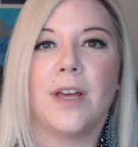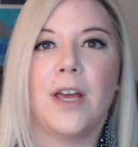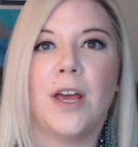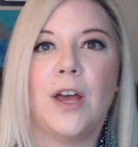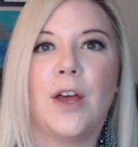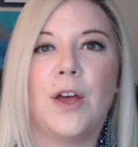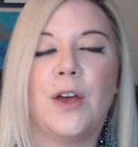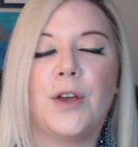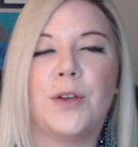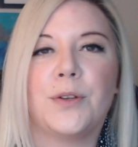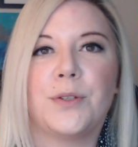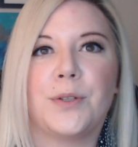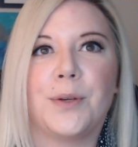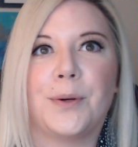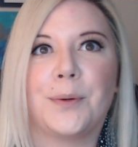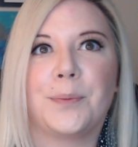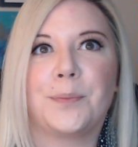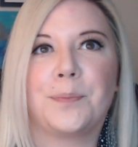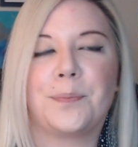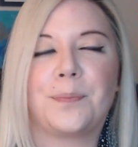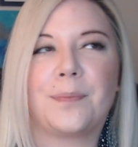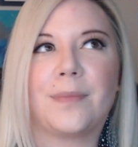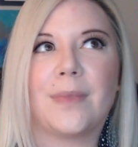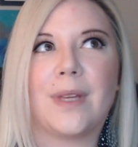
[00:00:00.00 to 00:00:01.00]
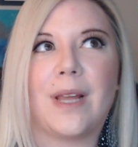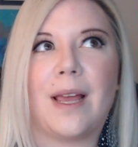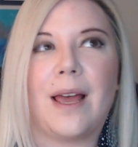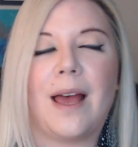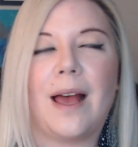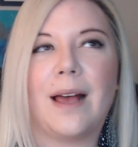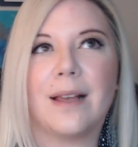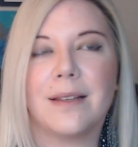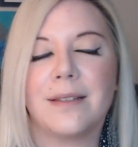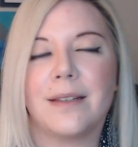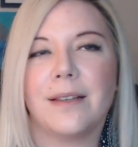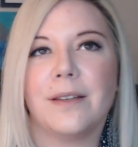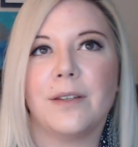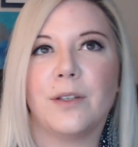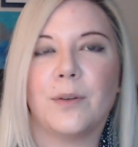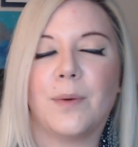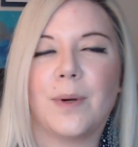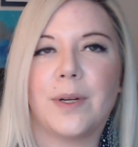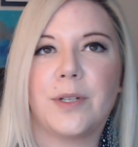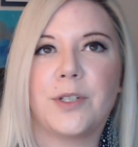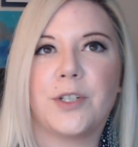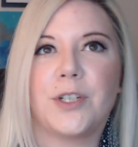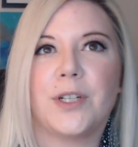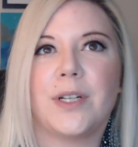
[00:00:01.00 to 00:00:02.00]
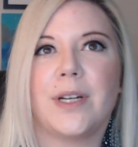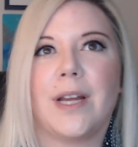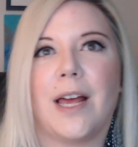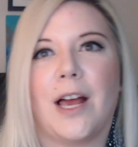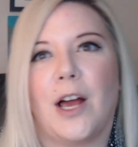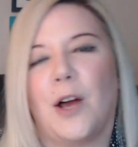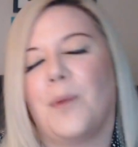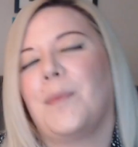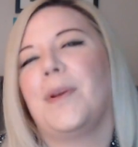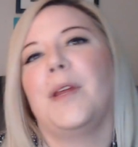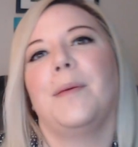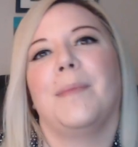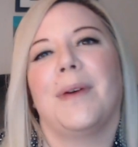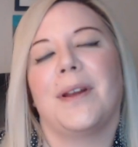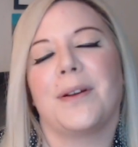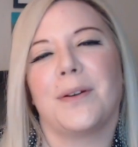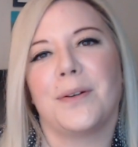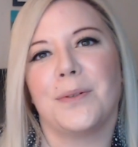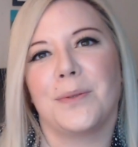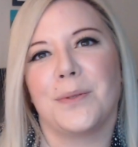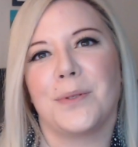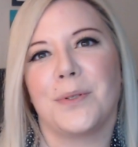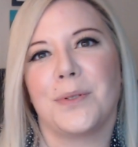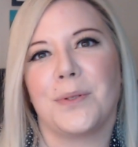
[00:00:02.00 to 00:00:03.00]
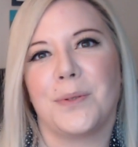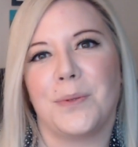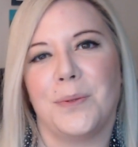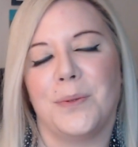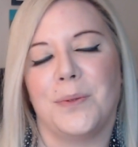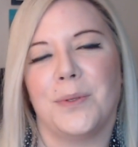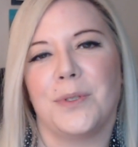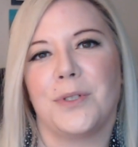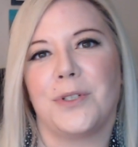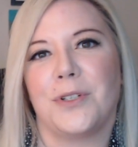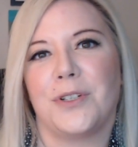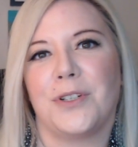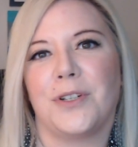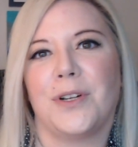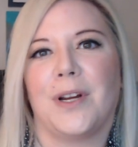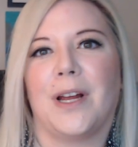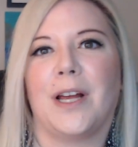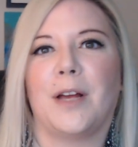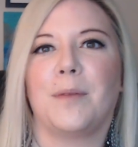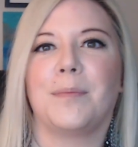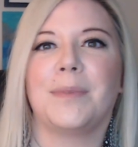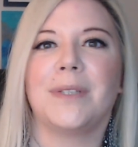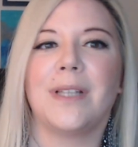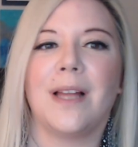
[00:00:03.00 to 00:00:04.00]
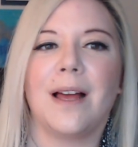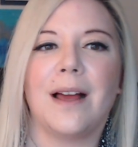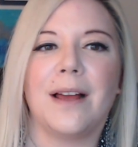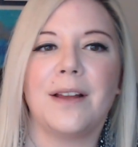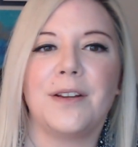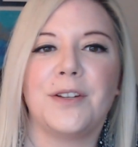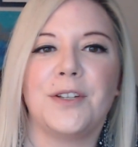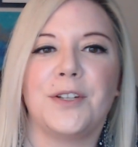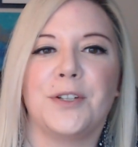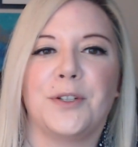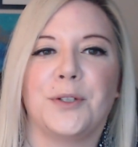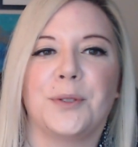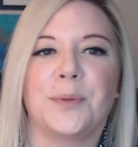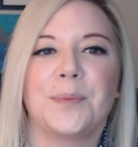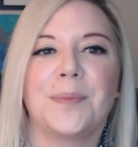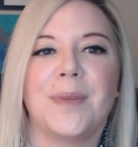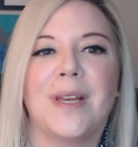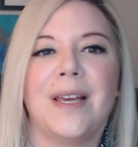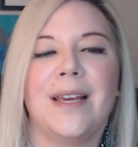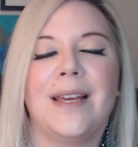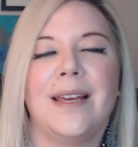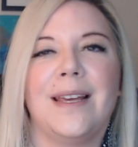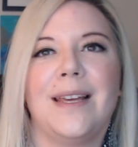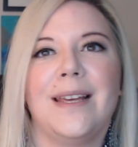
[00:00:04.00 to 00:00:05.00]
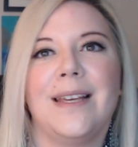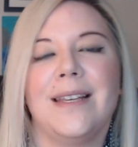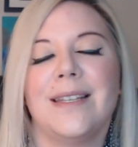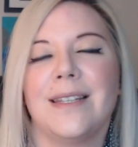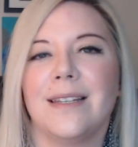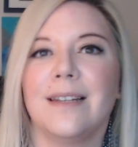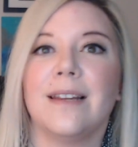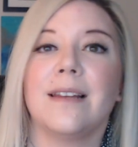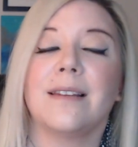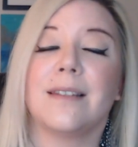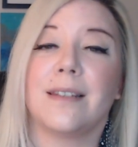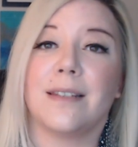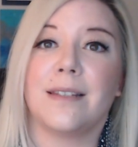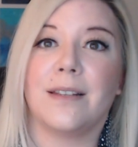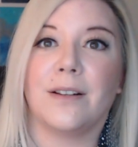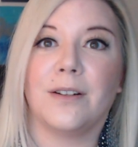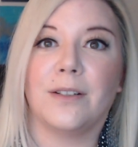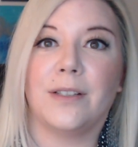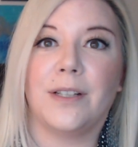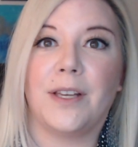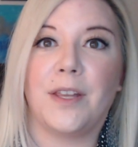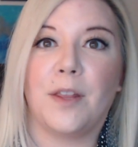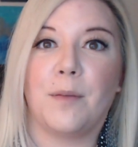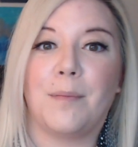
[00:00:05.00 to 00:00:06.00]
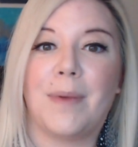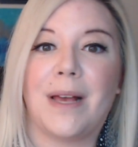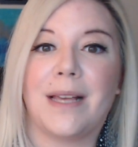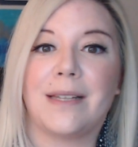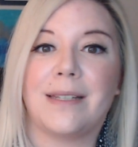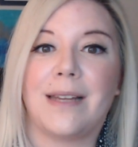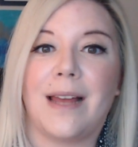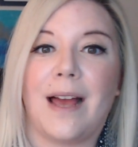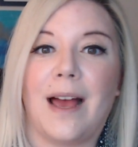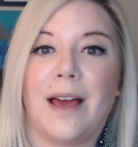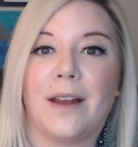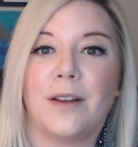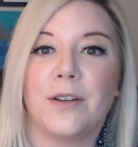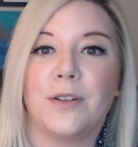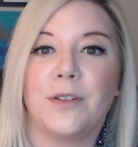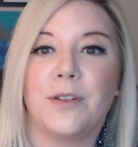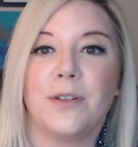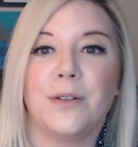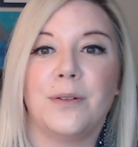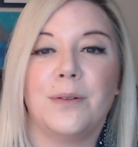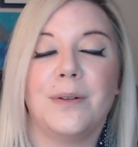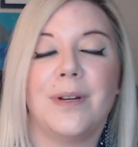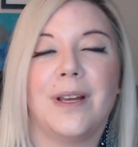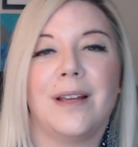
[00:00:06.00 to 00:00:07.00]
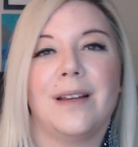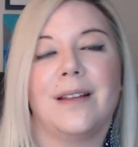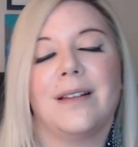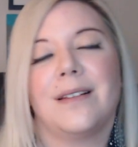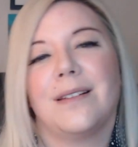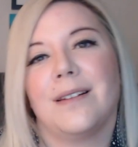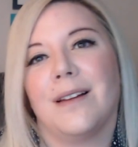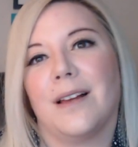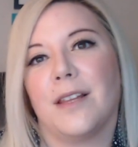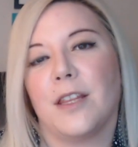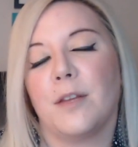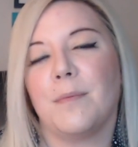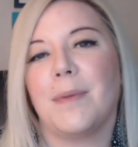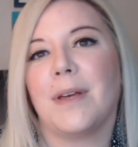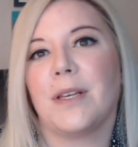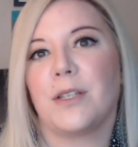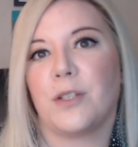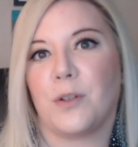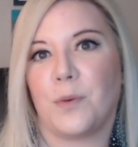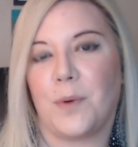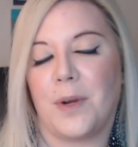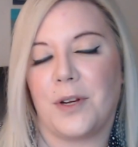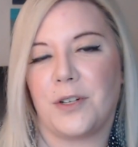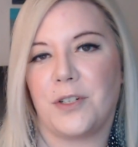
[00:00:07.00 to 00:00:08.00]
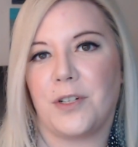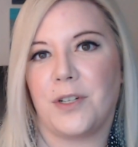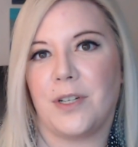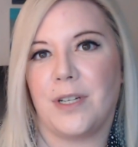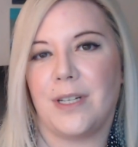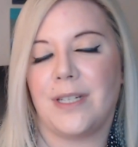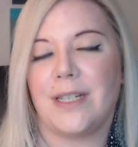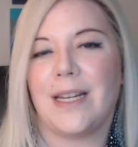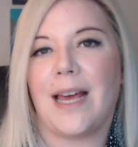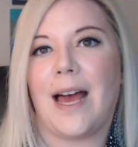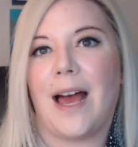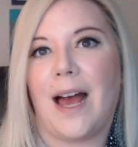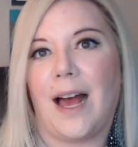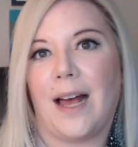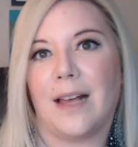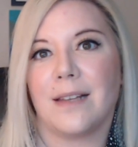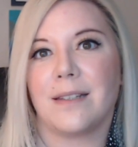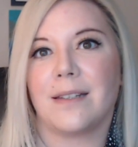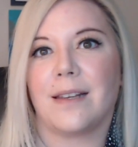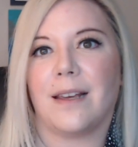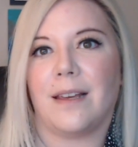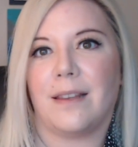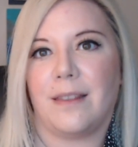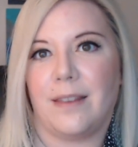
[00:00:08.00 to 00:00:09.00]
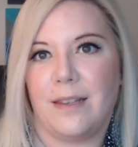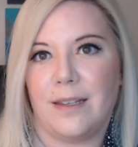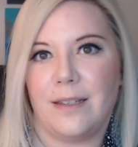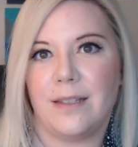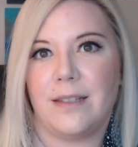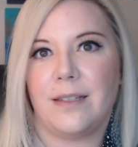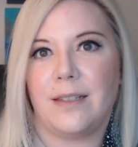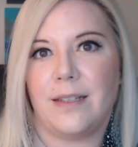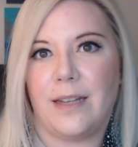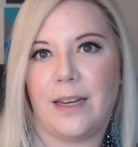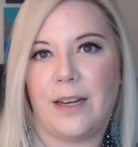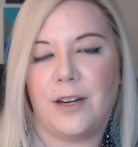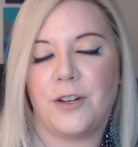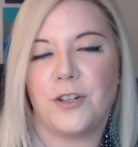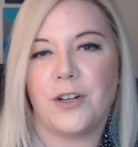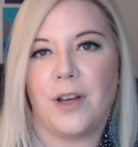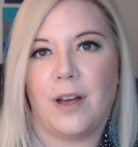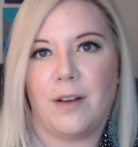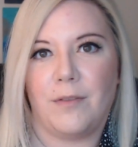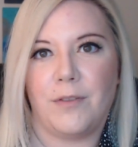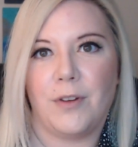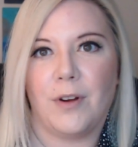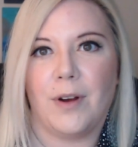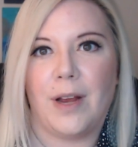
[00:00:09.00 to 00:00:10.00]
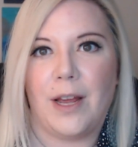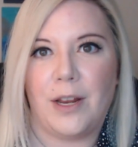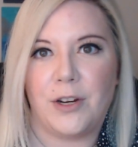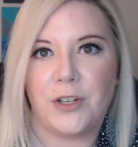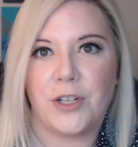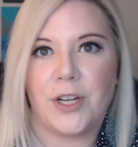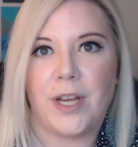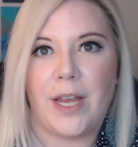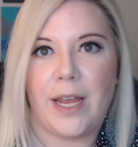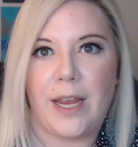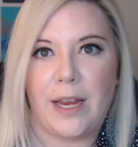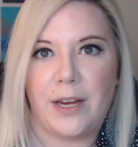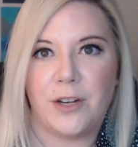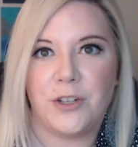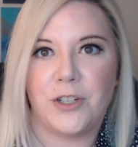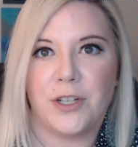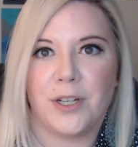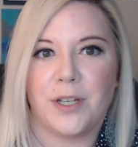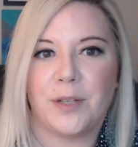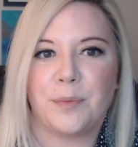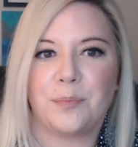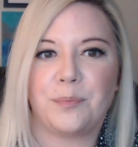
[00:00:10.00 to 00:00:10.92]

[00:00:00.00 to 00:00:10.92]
So, asking the question, how many medical schools should I apply to? Isn't necessarily the best attitude, and it's not the best question to ask at this stage of your education.